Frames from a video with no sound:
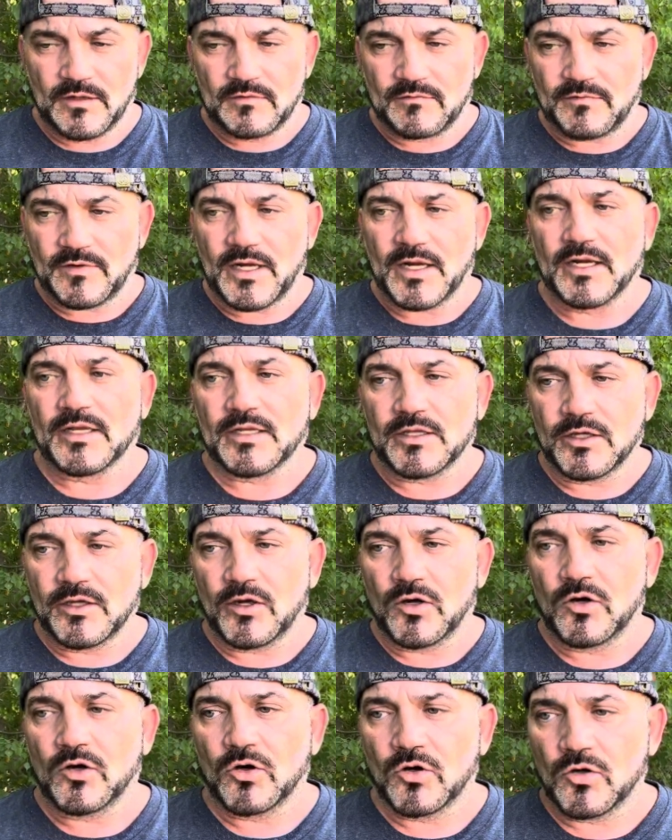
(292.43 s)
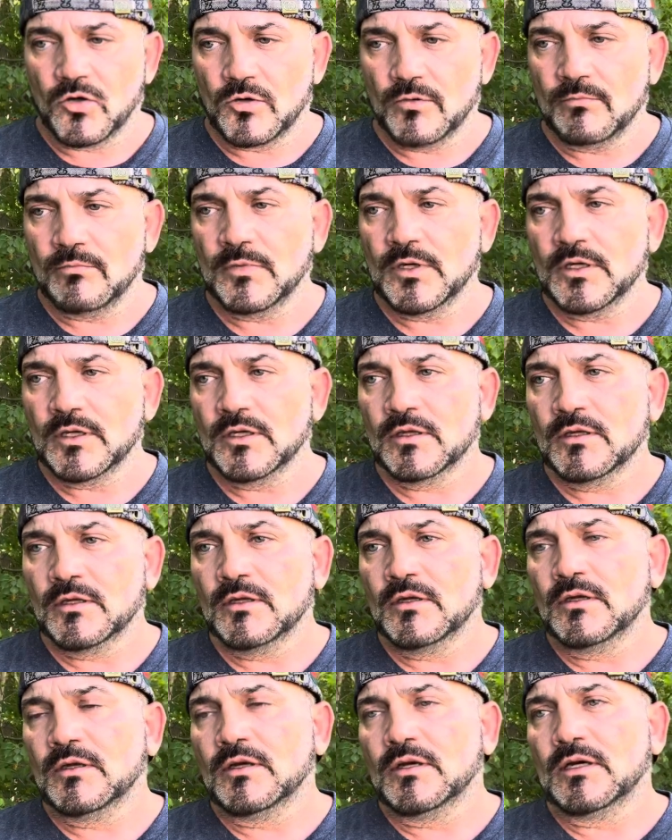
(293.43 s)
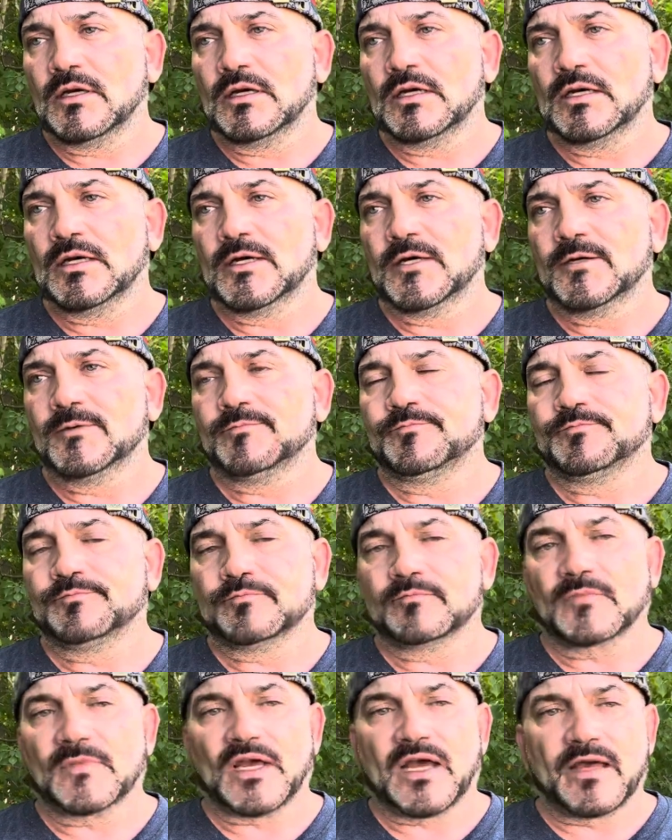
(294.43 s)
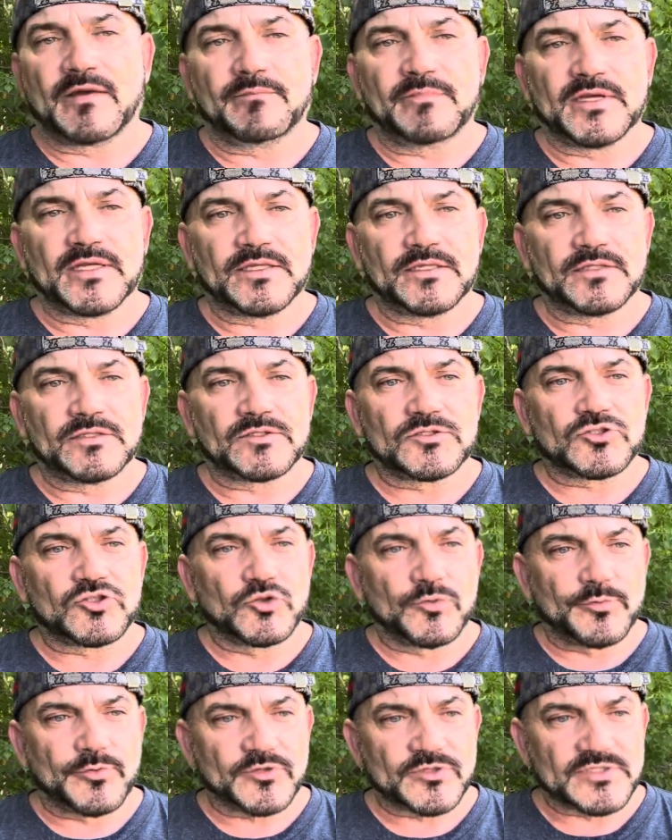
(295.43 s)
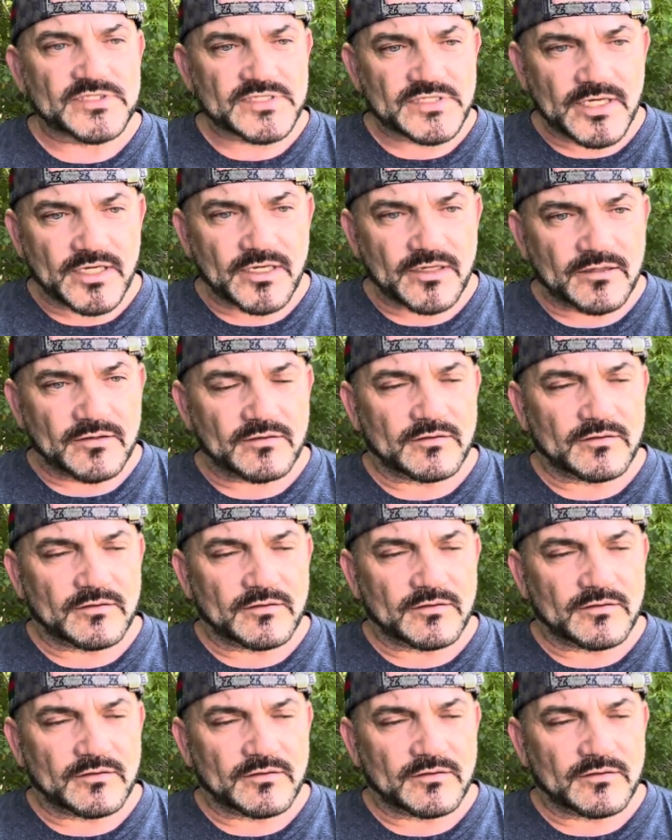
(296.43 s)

Finally home. Uh, I've been super sick.